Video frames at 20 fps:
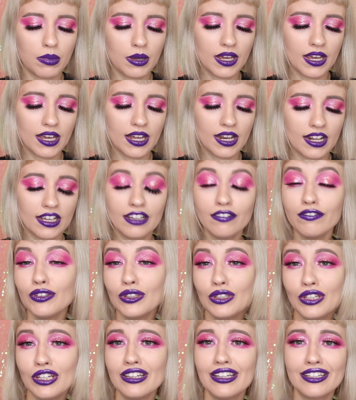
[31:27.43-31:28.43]
But if
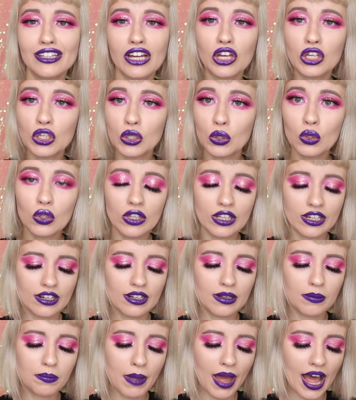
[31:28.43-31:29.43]
you need like a cute
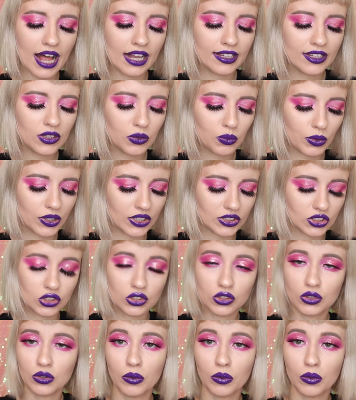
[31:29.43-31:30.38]
little palette with